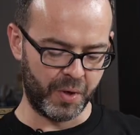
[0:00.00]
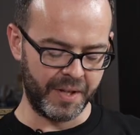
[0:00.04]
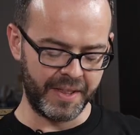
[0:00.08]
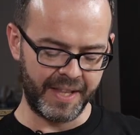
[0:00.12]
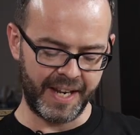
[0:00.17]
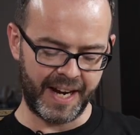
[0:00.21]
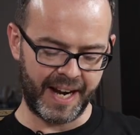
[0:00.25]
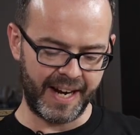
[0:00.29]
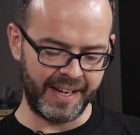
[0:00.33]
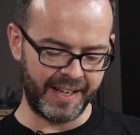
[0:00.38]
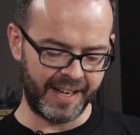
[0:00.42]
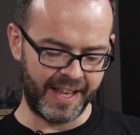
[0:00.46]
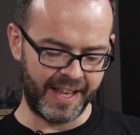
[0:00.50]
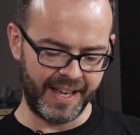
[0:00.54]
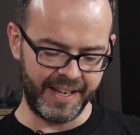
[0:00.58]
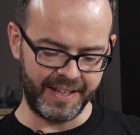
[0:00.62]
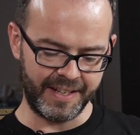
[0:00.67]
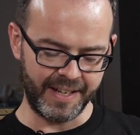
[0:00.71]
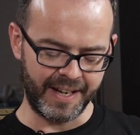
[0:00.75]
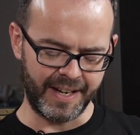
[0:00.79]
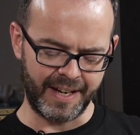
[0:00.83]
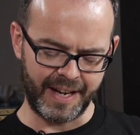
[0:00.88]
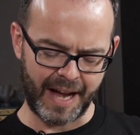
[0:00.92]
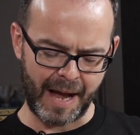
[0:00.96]
One that I like,
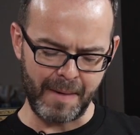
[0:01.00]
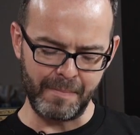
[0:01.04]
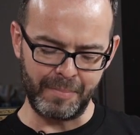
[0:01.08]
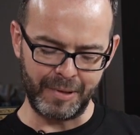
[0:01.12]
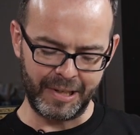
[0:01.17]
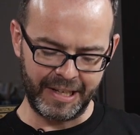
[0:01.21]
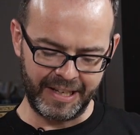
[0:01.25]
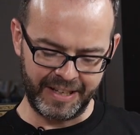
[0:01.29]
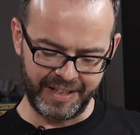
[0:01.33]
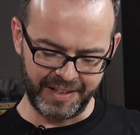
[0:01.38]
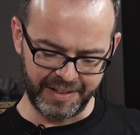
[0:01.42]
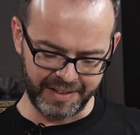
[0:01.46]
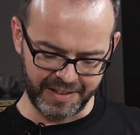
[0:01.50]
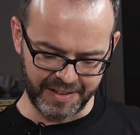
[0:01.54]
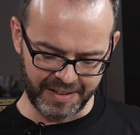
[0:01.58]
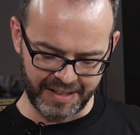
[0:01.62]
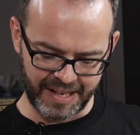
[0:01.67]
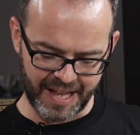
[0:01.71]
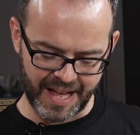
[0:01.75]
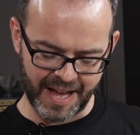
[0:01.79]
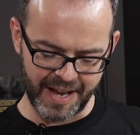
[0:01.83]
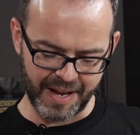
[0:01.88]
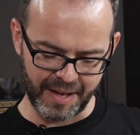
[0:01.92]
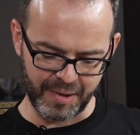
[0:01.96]
uh, I'm playing a
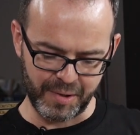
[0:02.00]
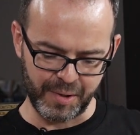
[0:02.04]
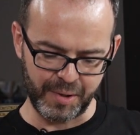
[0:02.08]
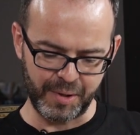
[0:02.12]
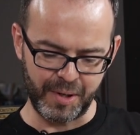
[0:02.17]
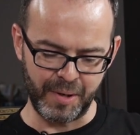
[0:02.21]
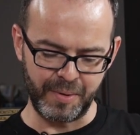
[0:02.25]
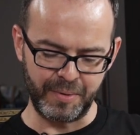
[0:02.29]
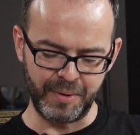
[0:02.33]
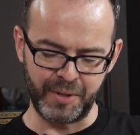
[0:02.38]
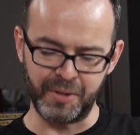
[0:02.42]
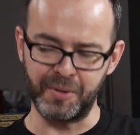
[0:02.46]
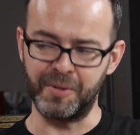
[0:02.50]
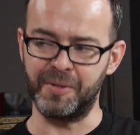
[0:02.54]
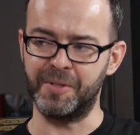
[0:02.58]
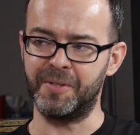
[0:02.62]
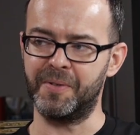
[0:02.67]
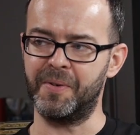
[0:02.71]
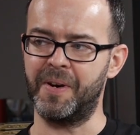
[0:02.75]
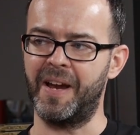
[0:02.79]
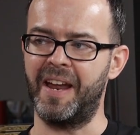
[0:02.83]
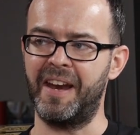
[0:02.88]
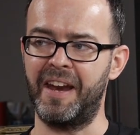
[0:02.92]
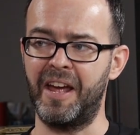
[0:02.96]
Goliath stone
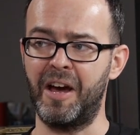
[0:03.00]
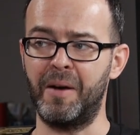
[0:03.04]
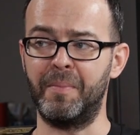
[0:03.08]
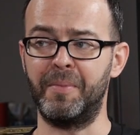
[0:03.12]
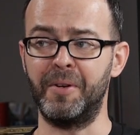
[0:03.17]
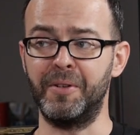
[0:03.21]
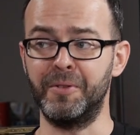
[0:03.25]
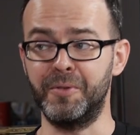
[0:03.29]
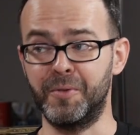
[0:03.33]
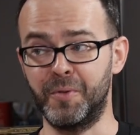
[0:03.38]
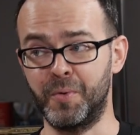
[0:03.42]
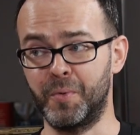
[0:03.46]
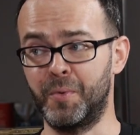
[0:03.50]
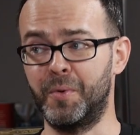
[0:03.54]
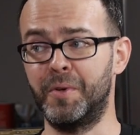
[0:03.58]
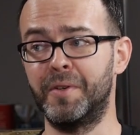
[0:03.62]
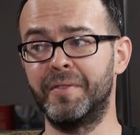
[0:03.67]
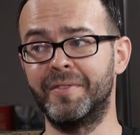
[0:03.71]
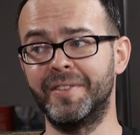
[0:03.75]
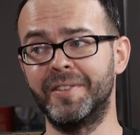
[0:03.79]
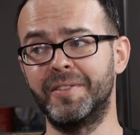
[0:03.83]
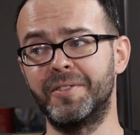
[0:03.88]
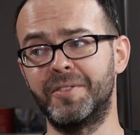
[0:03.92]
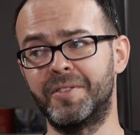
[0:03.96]
sorcerer right now, but a
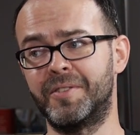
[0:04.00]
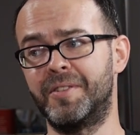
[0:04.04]
dwarven